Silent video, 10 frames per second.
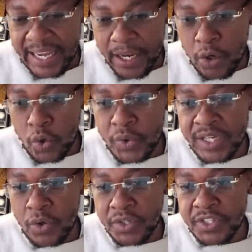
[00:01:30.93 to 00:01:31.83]

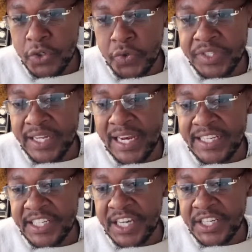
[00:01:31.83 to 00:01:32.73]
including constitutional
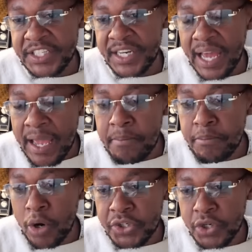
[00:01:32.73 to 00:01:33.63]
litigation, a
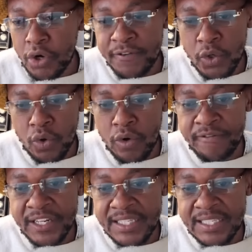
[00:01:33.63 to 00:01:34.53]
motion of no
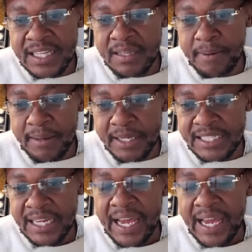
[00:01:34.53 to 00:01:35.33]
confidence in the parliament,